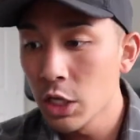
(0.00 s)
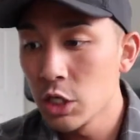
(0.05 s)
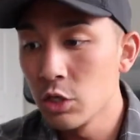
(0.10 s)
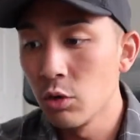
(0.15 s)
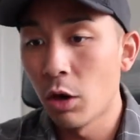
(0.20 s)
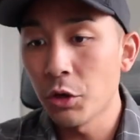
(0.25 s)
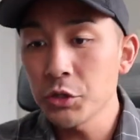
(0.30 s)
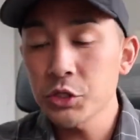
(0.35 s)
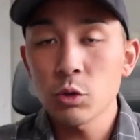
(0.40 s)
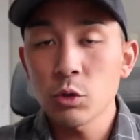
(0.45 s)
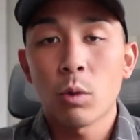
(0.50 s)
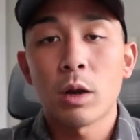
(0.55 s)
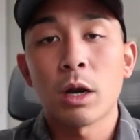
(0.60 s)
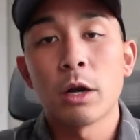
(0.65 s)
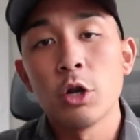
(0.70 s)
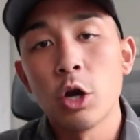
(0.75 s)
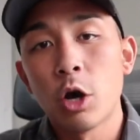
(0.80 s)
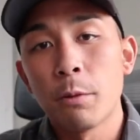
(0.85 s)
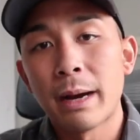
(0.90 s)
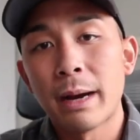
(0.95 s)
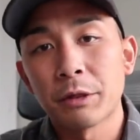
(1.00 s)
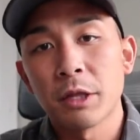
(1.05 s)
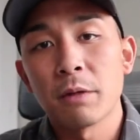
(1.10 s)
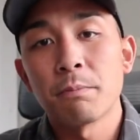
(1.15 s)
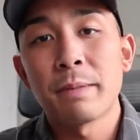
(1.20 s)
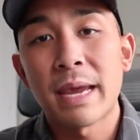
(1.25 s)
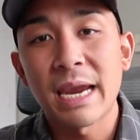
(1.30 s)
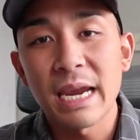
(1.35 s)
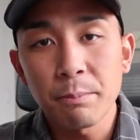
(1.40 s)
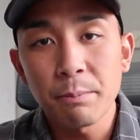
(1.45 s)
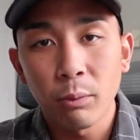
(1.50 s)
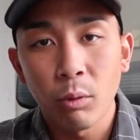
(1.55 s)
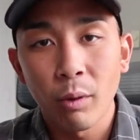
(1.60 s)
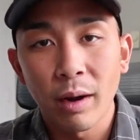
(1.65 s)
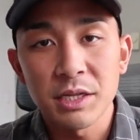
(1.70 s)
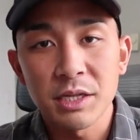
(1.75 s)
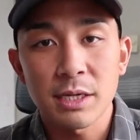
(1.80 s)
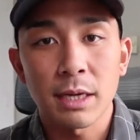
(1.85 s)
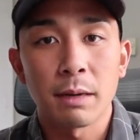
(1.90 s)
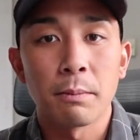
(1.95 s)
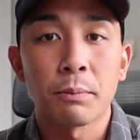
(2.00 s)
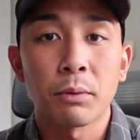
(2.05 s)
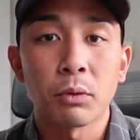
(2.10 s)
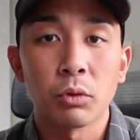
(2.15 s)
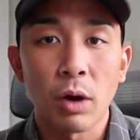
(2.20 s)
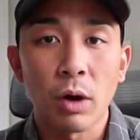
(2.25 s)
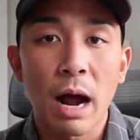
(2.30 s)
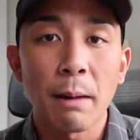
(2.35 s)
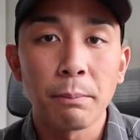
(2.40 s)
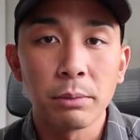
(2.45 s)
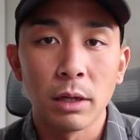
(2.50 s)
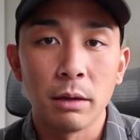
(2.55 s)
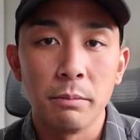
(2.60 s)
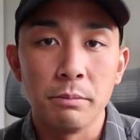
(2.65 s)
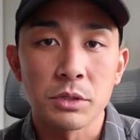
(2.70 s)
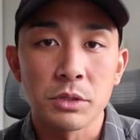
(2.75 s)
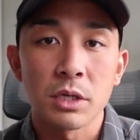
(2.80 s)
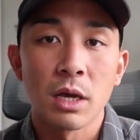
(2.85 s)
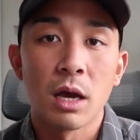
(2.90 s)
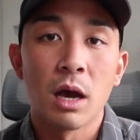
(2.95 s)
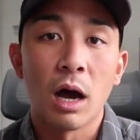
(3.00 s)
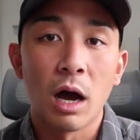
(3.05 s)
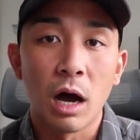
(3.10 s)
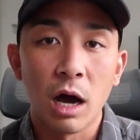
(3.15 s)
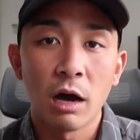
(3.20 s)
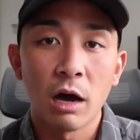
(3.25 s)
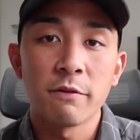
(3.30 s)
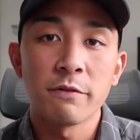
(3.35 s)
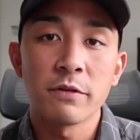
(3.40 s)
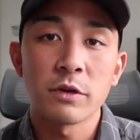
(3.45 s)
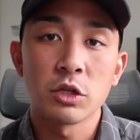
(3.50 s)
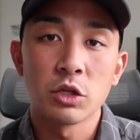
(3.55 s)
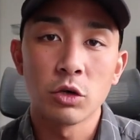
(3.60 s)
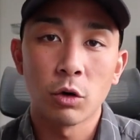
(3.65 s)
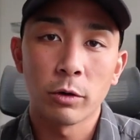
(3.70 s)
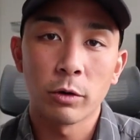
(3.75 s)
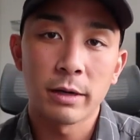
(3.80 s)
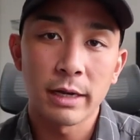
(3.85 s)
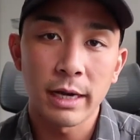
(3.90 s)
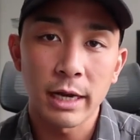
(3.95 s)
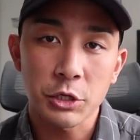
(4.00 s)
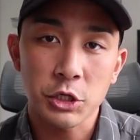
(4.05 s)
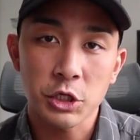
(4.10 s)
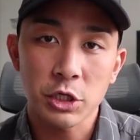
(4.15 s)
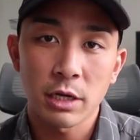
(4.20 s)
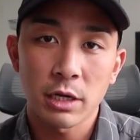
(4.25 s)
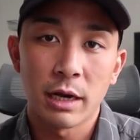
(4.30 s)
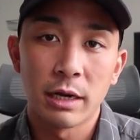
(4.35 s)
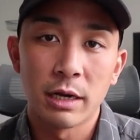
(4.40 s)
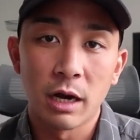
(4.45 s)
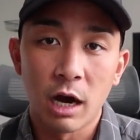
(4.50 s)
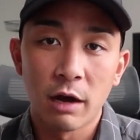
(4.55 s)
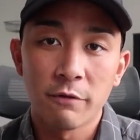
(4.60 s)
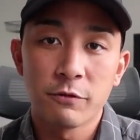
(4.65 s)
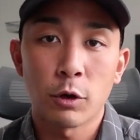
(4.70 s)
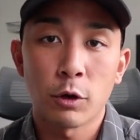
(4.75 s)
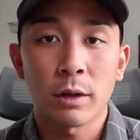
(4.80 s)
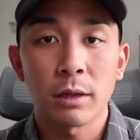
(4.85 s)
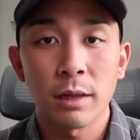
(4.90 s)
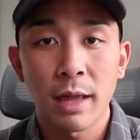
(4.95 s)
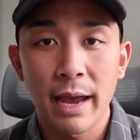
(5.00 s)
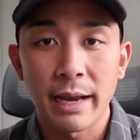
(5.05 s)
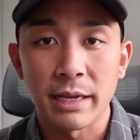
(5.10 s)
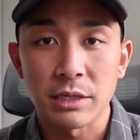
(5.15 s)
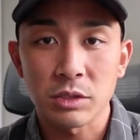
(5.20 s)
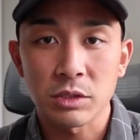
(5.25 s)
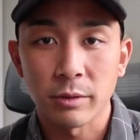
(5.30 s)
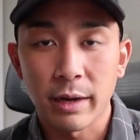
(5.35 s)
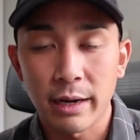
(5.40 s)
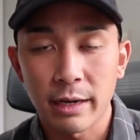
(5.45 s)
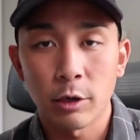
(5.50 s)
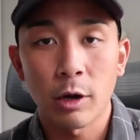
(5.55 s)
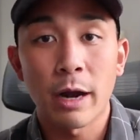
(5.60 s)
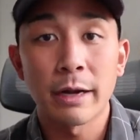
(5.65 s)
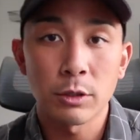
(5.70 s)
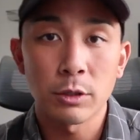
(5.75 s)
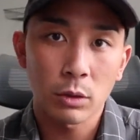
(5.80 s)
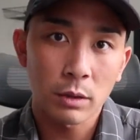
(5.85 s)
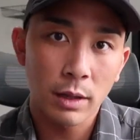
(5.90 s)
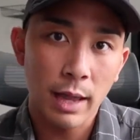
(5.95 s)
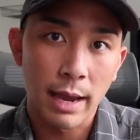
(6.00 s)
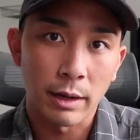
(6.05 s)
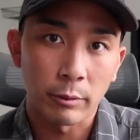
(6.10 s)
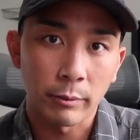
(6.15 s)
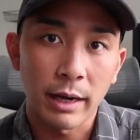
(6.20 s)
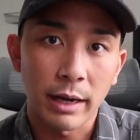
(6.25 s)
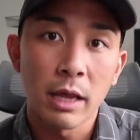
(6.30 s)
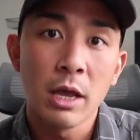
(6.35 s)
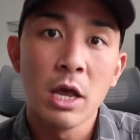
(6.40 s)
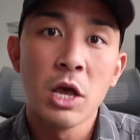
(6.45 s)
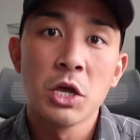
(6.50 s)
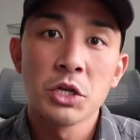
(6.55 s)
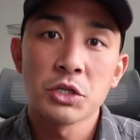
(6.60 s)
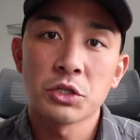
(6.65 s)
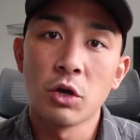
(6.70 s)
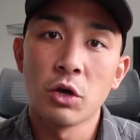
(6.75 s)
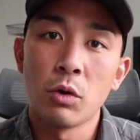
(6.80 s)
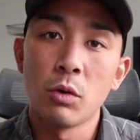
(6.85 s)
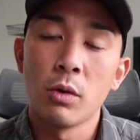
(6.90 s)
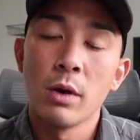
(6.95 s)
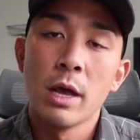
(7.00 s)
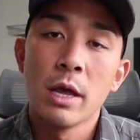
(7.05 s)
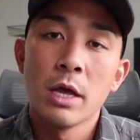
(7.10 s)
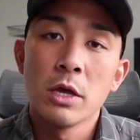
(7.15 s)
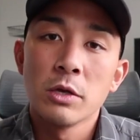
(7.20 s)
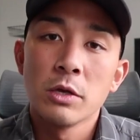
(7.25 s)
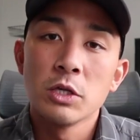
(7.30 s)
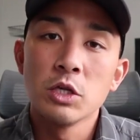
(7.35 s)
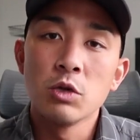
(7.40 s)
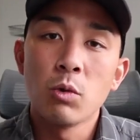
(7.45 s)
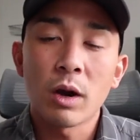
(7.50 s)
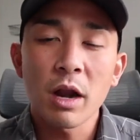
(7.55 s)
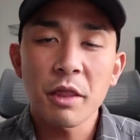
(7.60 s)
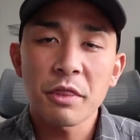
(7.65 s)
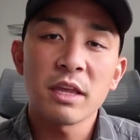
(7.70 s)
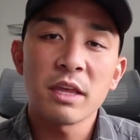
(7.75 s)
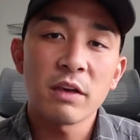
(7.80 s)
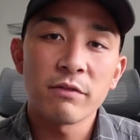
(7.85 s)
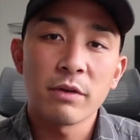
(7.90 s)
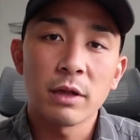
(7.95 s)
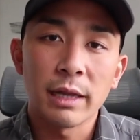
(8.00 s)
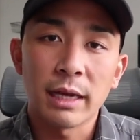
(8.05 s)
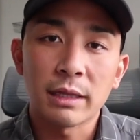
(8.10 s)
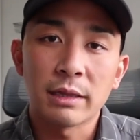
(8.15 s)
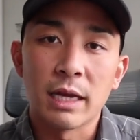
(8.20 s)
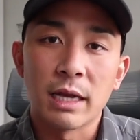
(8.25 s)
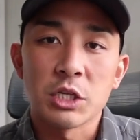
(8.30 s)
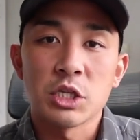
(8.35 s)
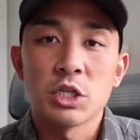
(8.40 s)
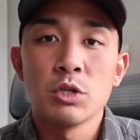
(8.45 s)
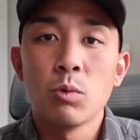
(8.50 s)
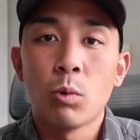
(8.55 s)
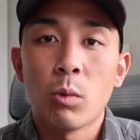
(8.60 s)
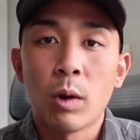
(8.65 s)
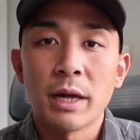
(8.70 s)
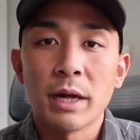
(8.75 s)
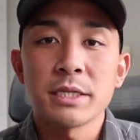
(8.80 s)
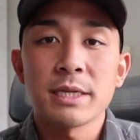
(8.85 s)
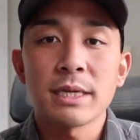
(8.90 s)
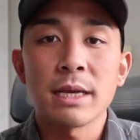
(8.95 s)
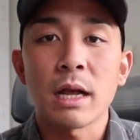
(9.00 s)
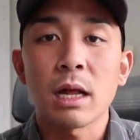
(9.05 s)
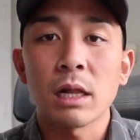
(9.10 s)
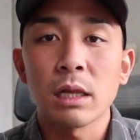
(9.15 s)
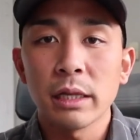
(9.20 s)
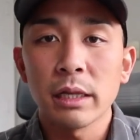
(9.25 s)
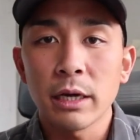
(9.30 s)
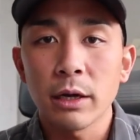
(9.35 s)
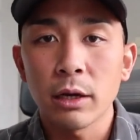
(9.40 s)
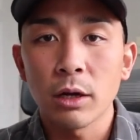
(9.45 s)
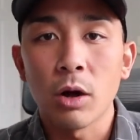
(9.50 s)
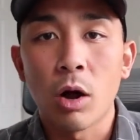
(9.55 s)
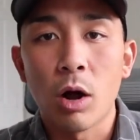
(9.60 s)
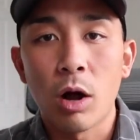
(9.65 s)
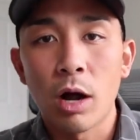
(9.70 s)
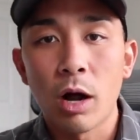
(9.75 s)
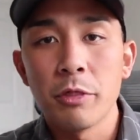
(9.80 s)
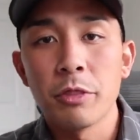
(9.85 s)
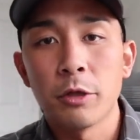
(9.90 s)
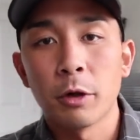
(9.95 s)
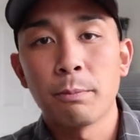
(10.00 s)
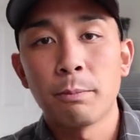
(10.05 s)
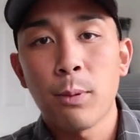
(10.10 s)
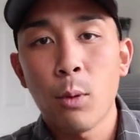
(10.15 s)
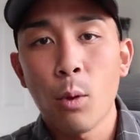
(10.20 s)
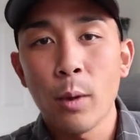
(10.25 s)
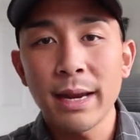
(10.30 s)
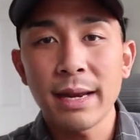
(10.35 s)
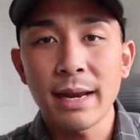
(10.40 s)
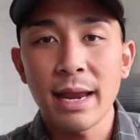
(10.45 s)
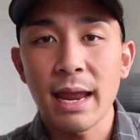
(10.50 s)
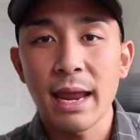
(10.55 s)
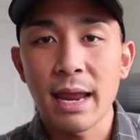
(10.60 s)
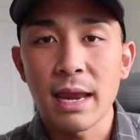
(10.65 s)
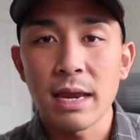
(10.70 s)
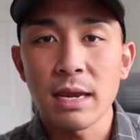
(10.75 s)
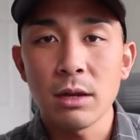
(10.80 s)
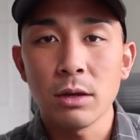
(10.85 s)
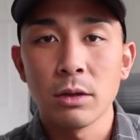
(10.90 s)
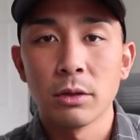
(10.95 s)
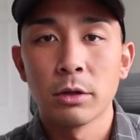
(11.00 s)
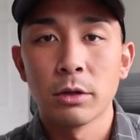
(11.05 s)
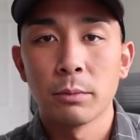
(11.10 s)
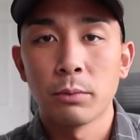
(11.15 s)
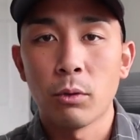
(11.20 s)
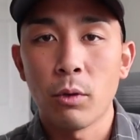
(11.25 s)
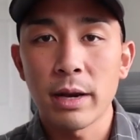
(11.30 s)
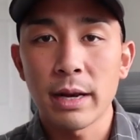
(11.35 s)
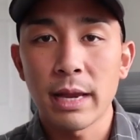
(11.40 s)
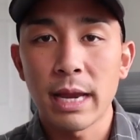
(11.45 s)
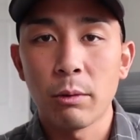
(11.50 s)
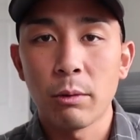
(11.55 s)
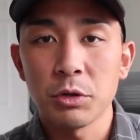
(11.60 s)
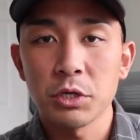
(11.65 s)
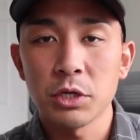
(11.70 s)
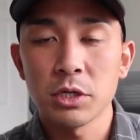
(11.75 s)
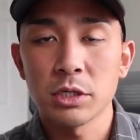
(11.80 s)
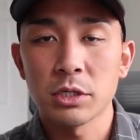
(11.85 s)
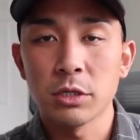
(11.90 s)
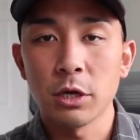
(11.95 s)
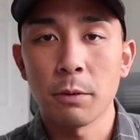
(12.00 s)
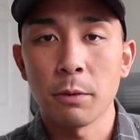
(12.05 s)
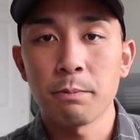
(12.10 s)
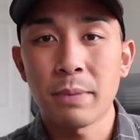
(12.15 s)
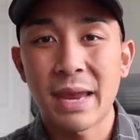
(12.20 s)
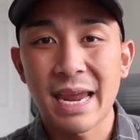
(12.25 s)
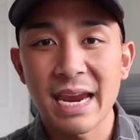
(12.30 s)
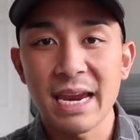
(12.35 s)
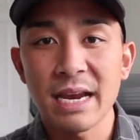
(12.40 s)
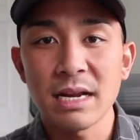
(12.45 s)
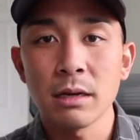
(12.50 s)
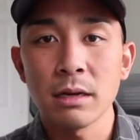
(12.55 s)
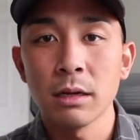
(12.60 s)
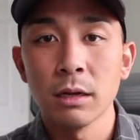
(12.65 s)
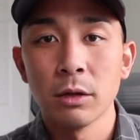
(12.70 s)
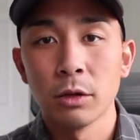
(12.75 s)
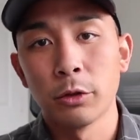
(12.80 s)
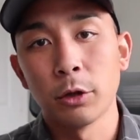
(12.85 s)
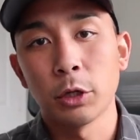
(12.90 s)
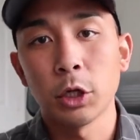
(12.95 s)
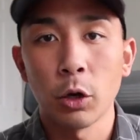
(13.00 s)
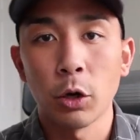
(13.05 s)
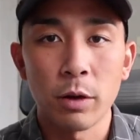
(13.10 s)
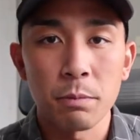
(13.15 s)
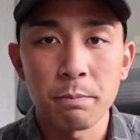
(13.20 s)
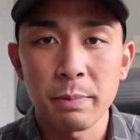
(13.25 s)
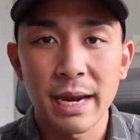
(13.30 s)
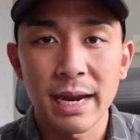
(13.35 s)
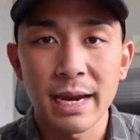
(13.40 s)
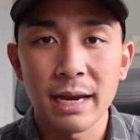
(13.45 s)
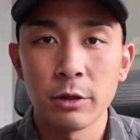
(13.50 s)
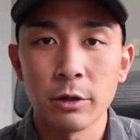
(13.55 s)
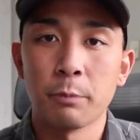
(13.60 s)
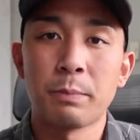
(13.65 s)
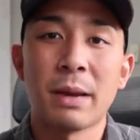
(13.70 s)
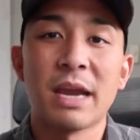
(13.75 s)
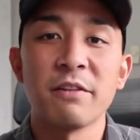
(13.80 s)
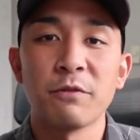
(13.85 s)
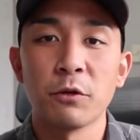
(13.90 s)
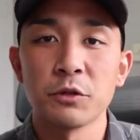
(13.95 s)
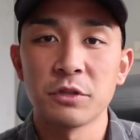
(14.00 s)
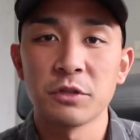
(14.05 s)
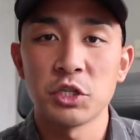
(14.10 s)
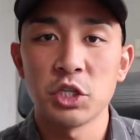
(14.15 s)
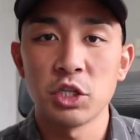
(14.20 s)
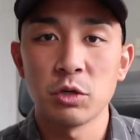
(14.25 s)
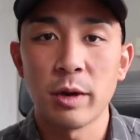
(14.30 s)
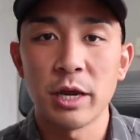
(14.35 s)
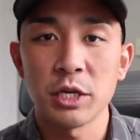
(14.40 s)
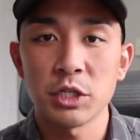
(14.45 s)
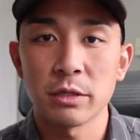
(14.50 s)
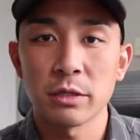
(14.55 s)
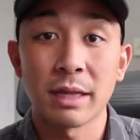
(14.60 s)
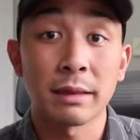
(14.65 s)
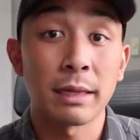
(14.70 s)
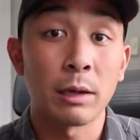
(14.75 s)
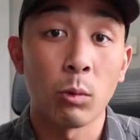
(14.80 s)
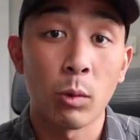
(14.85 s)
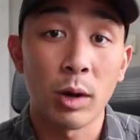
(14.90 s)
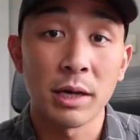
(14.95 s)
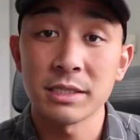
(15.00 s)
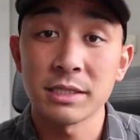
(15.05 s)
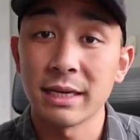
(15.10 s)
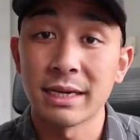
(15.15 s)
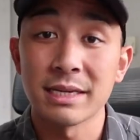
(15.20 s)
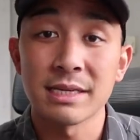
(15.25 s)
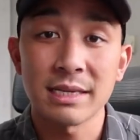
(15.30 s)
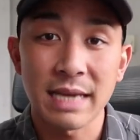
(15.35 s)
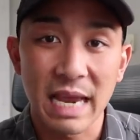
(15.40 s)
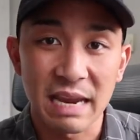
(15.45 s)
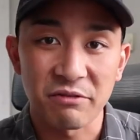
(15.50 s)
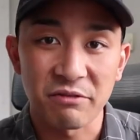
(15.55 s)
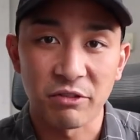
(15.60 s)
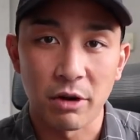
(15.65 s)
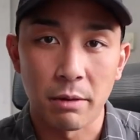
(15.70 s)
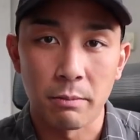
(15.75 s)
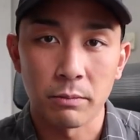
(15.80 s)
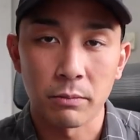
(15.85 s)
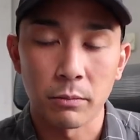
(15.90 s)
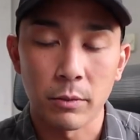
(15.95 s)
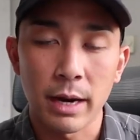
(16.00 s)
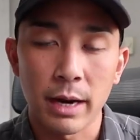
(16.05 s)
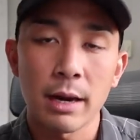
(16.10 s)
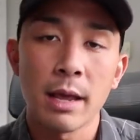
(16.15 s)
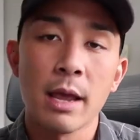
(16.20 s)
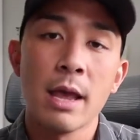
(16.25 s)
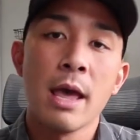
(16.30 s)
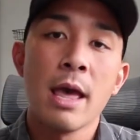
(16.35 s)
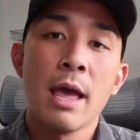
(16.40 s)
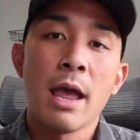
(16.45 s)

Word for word: You also want to know about the pain points and problems of your niche and of your clients, right? Your ideal client, right? So you want to think of it like this. You want to get clear on their point A, point A, which is their pain, their current pain, their painful situation that they want to escape from, right?